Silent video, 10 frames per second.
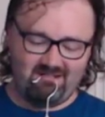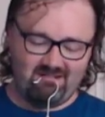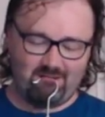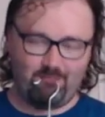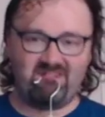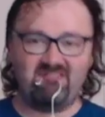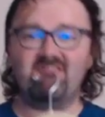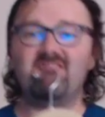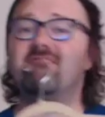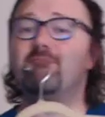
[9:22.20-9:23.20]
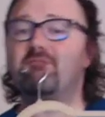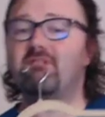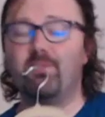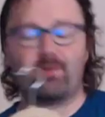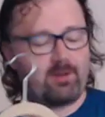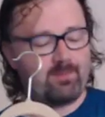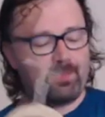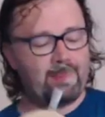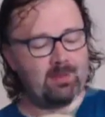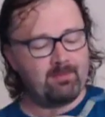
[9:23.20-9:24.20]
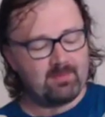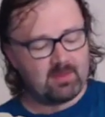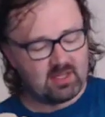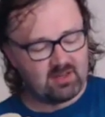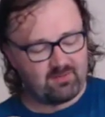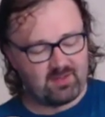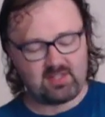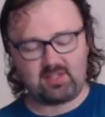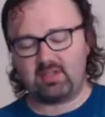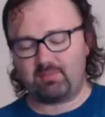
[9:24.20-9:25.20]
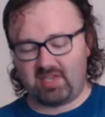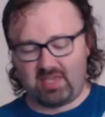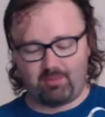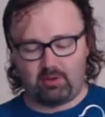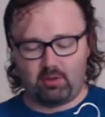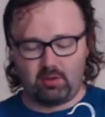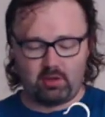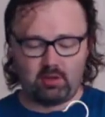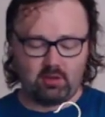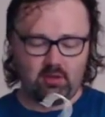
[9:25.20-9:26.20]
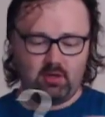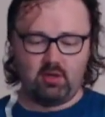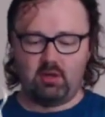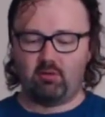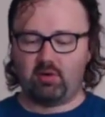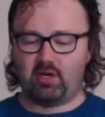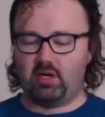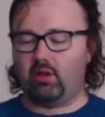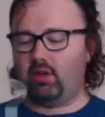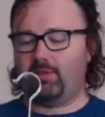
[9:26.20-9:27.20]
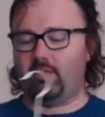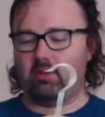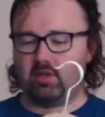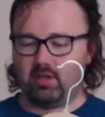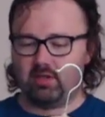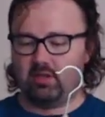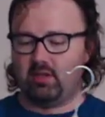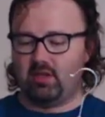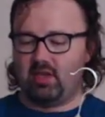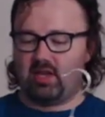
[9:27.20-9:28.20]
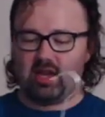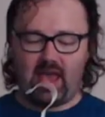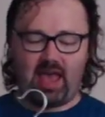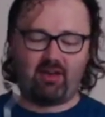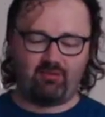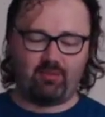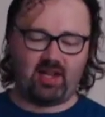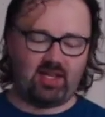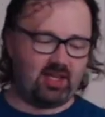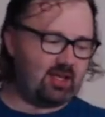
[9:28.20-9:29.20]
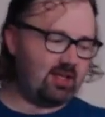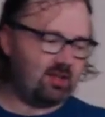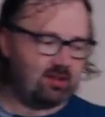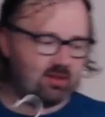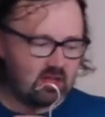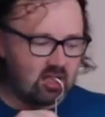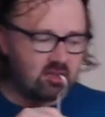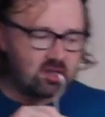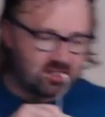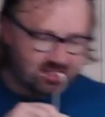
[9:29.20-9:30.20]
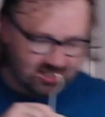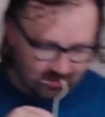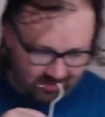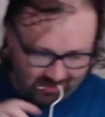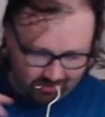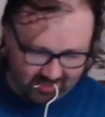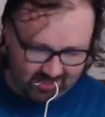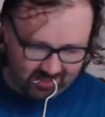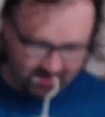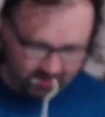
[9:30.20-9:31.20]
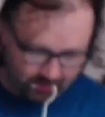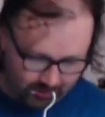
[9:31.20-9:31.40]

And money comes from convincing people who are gullible and have money to give that money to you.